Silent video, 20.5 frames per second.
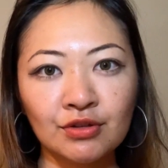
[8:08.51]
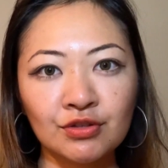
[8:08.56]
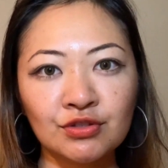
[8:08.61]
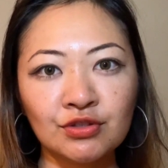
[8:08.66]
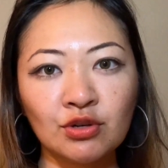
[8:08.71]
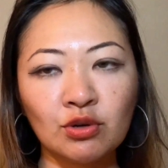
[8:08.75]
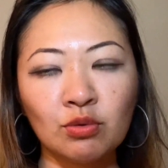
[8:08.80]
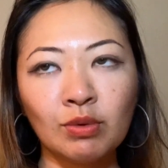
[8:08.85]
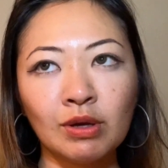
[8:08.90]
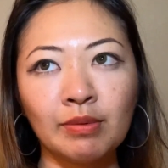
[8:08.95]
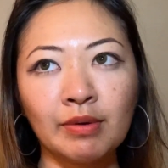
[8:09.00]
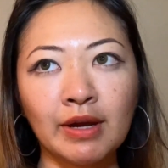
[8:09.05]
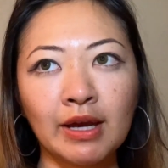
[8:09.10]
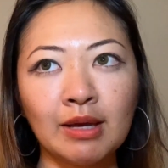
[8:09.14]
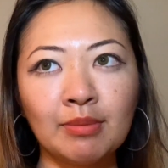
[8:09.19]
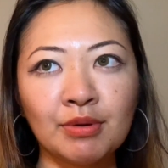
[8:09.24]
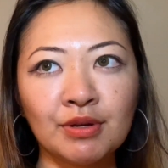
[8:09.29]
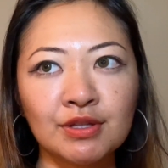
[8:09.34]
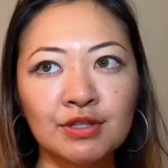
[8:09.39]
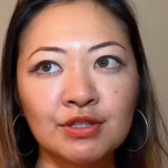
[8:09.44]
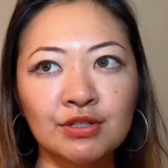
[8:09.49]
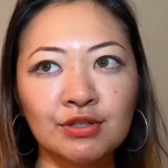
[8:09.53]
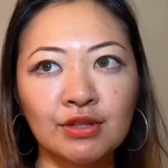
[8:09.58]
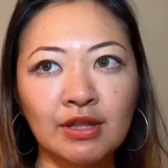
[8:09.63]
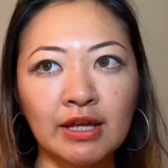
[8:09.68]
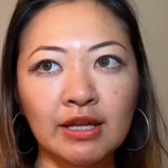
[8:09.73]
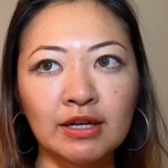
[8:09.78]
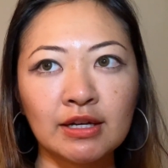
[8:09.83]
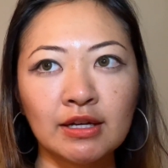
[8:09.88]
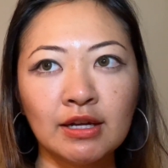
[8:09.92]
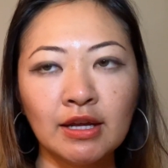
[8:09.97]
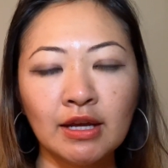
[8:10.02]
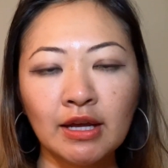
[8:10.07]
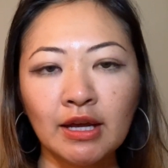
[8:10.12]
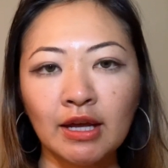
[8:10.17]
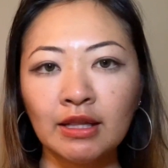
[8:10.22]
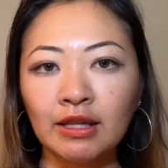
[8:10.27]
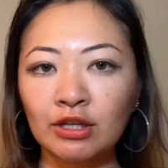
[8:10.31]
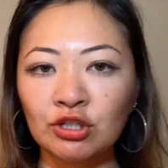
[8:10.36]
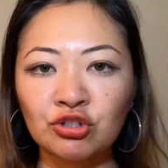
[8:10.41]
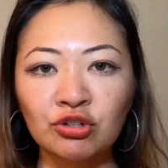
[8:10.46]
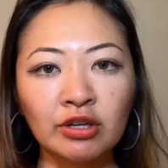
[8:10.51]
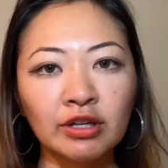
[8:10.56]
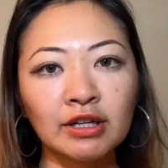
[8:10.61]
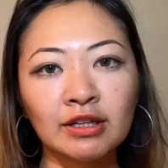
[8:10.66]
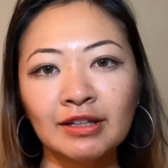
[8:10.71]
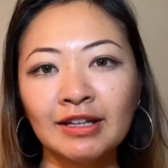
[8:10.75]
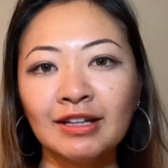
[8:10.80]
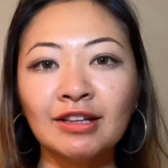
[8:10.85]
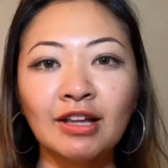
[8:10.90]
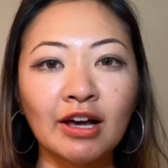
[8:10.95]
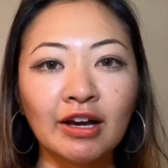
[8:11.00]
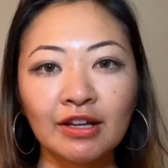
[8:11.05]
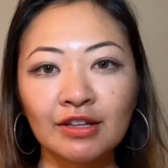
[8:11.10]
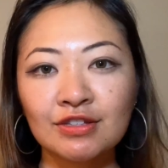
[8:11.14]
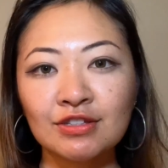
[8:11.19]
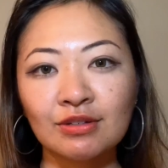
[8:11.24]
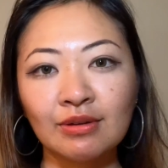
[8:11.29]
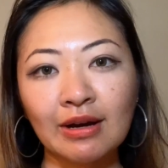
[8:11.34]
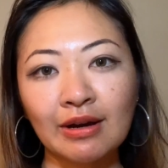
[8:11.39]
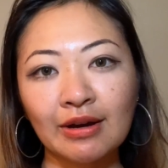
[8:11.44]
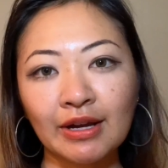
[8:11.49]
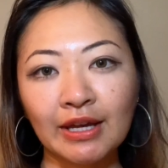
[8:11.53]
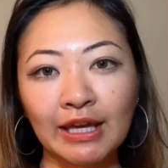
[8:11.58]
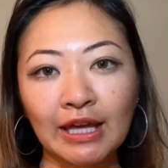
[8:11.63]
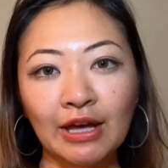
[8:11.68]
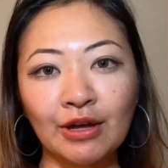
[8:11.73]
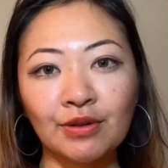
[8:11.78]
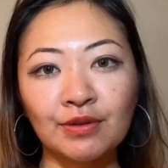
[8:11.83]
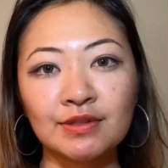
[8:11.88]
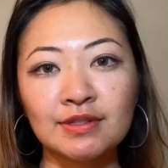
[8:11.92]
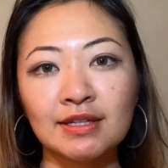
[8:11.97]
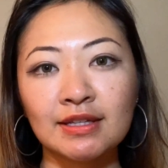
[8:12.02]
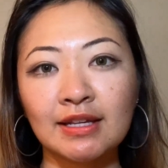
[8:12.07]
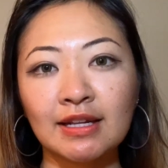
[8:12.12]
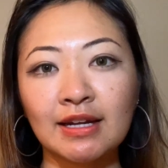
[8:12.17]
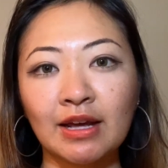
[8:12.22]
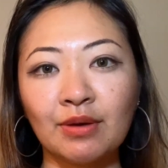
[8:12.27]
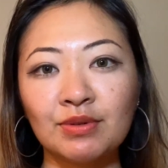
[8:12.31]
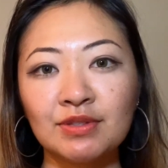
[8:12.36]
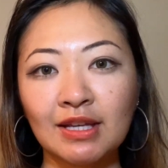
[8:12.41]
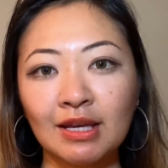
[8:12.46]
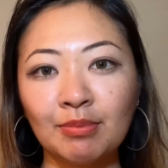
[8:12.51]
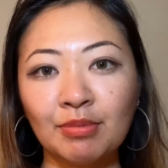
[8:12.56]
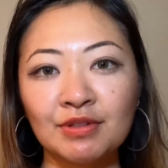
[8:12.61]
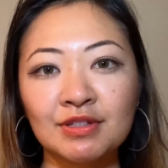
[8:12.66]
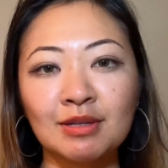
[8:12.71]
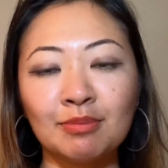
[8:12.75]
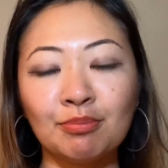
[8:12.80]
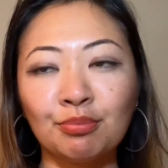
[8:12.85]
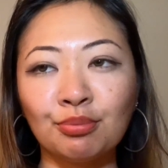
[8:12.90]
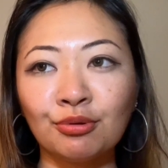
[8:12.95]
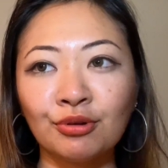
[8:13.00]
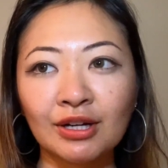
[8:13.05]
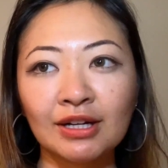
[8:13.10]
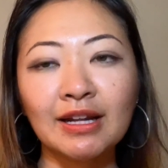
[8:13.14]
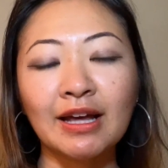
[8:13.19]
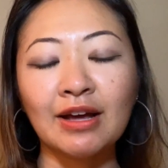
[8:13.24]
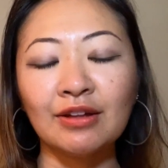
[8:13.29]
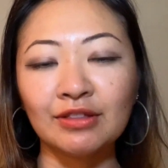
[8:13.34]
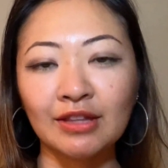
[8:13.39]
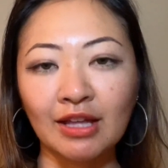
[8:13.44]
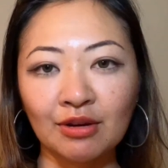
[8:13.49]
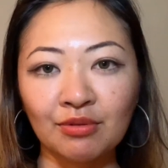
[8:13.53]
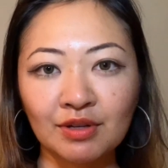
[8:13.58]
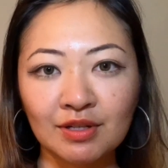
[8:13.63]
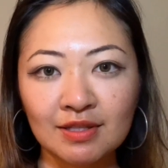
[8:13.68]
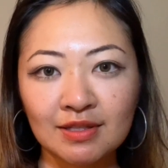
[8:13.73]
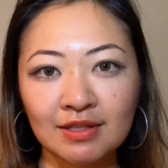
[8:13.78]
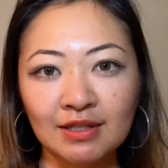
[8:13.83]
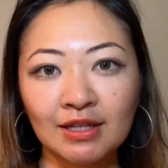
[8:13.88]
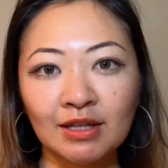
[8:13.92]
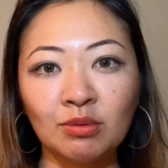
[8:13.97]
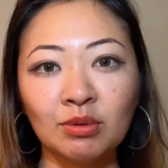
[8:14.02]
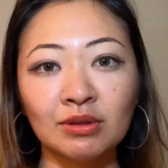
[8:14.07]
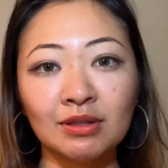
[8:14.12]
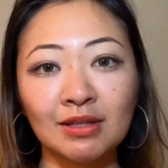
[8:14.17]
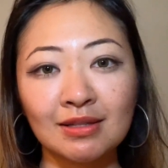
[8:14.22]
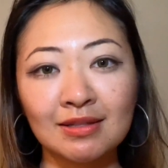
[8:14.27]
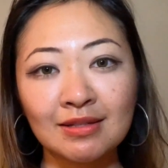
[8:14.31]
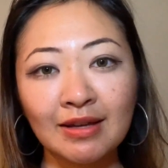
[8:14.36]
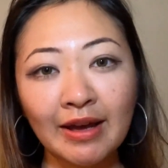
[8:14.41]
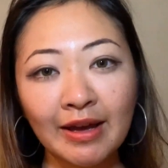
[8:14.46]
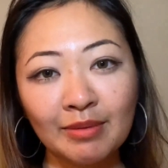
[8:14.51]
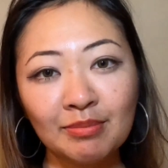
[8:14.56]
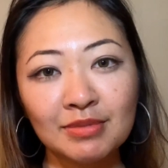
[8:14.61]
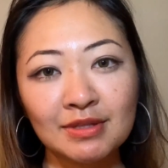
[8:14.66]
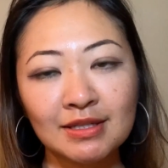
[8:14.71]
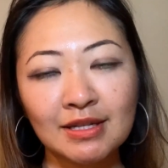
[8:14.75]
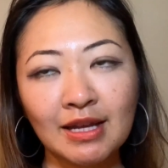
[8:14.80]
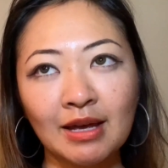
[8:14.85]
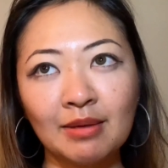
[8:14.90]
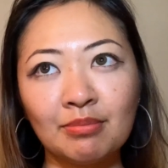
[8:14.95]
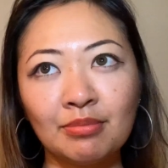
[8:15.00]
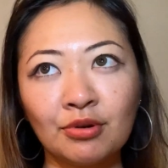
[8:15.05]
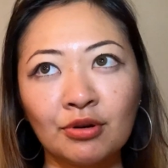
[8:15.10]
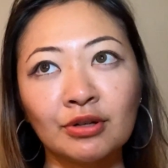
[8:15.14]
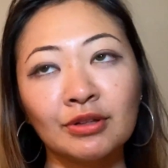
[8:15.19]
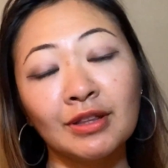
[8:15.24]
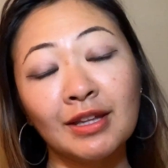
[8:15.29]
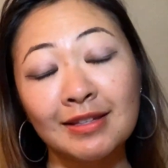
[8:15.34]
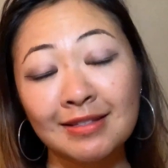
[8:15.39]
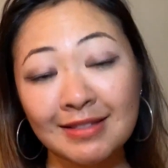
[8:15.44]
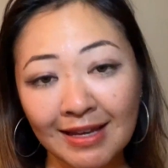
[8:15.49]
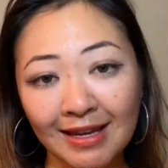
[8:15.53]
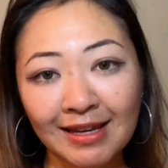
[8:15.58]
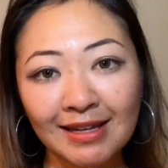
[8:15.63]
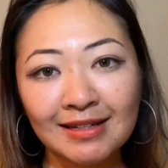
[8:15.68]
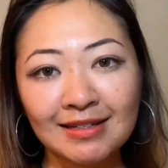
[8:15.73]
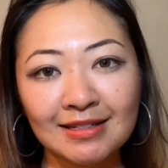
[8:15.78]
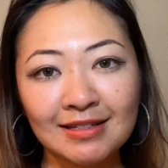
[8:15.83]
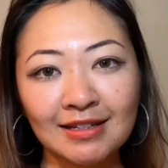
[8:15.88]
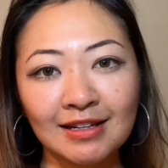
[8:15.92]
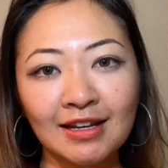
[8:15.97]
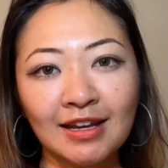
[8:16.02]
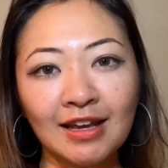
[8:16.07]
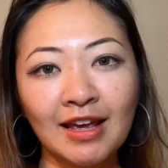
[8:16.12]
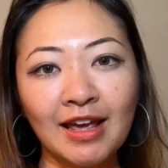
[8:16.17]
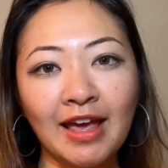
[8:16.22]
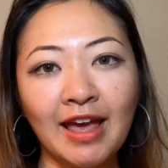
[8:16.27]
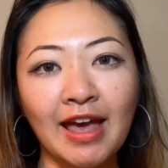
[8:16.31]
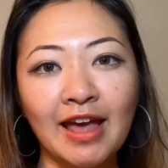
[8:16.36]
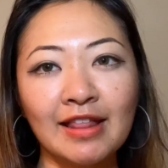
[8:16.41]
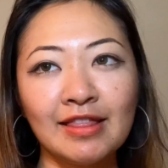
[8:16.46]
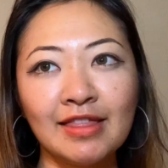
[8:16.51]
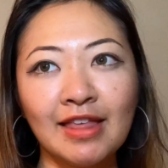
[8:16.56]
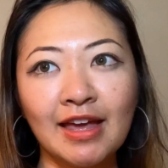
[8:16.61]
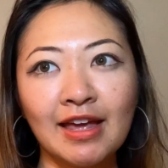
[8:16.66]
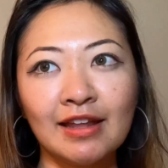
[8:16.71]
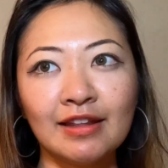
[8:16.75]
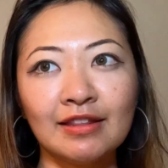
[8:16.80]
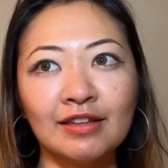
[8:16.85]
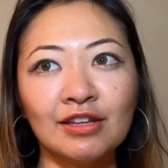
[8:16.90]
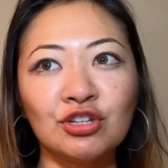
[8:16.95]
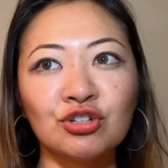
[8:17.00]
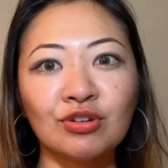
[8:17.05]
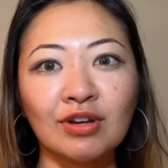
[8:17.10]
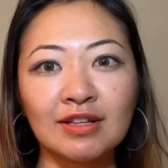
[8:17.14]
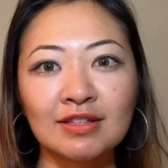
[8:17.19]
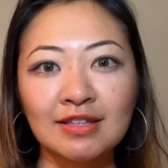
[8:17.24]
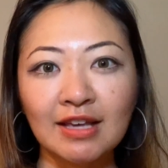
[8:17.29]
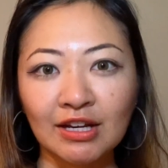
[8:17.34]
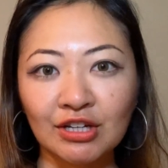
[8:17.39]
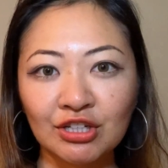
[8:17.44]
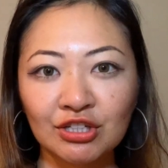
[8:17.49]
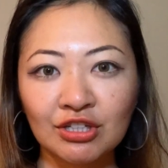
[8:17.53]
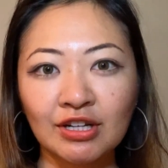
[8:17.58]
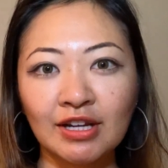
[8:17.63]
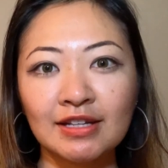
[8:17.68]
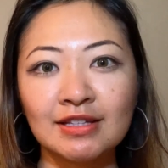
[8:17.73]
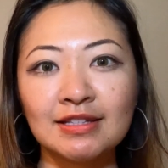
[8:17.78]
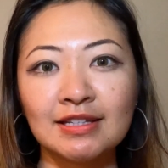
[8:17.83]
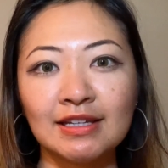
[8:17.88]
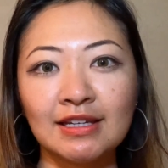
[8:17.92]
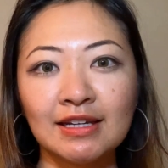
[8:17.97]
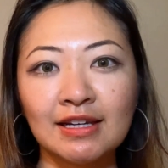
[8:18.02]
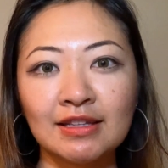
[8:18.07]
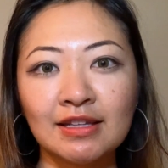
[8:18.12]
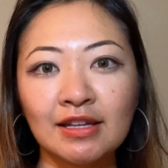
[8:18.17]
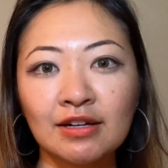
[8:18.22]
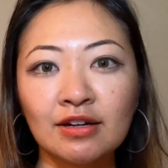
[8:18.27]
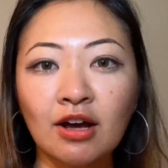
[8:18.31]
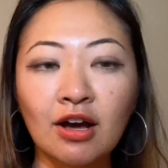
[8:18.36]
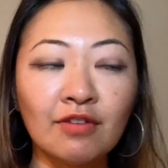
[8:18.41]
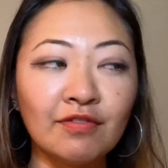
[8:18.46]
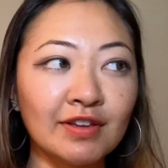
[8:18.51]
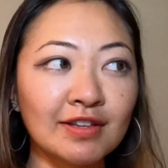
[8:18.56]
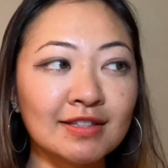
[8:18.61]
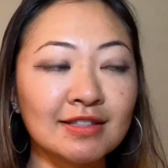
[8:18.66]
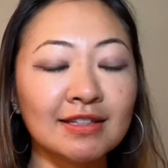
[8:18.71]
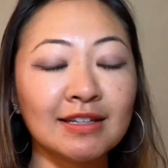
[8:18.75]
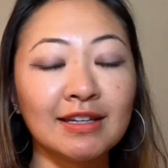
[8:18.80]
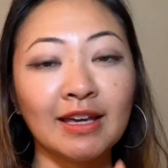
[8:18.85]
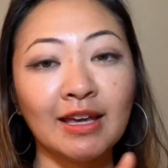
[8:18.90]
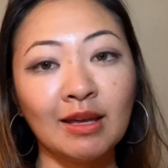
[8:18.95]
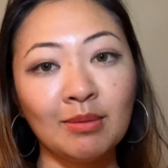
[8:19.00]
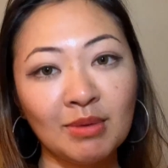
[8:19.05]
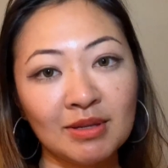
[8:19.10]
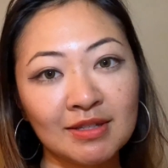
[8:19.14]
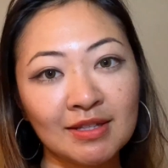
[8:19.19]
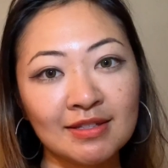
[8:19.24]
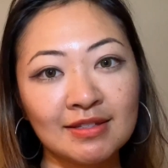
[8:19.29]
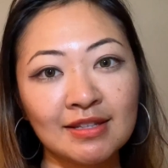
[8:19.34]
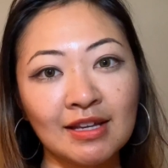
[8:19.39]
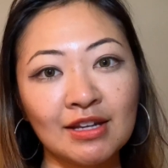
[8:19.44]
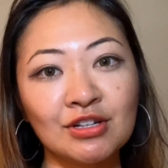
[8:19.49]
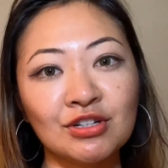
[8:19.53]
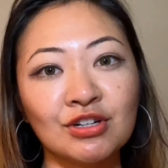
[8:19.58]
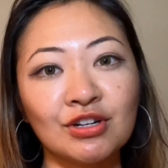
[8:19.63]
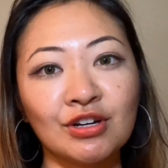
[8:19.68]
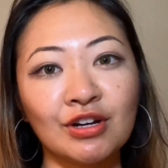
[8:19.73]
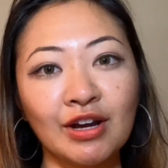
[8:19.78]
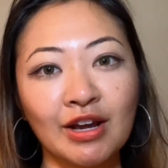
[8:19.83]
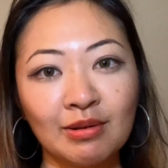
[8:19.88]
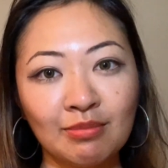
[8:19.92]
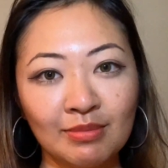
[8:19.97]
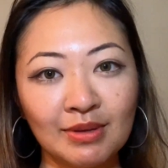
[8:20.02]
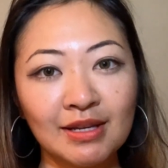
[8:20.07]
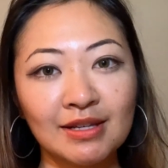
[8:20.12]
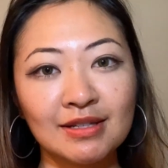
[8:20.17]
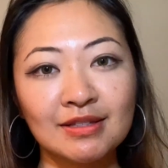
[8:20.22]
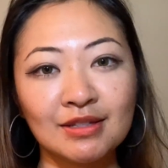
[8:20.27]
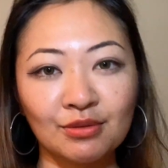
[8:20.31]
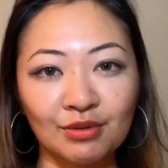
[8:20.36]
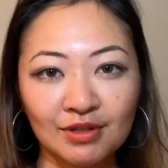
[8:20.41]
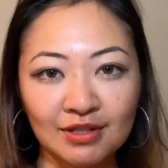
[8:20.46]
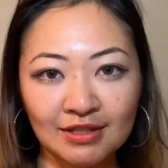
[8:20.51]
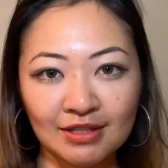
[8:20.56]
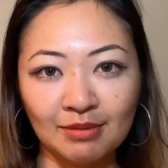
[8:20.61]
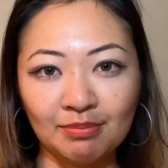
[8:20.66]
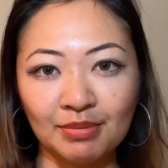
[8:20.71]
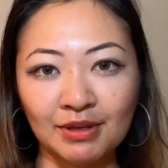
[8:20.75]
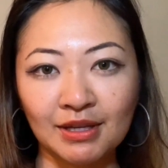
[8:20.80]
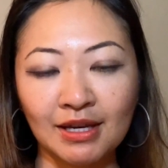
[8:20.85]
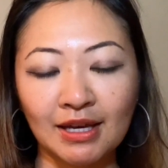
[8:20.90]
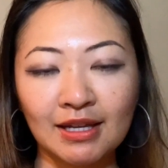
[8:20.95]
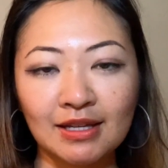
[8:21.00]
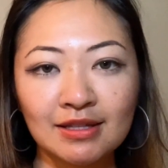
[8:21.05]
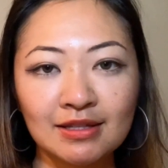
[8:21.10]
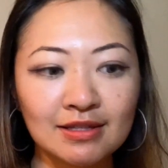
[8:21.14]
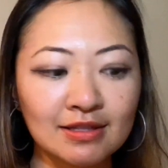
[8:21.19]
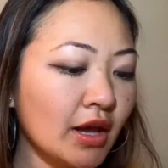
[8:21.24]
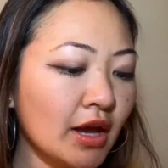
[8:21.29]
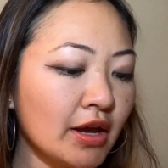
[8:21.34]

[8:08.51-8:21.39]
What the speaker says: So we were able to then electronically log into our accounts, and then I was able to print out that receipt with the timestamp or the date, and then the transaction ID, and then obviously him as the sender and me as the recipient.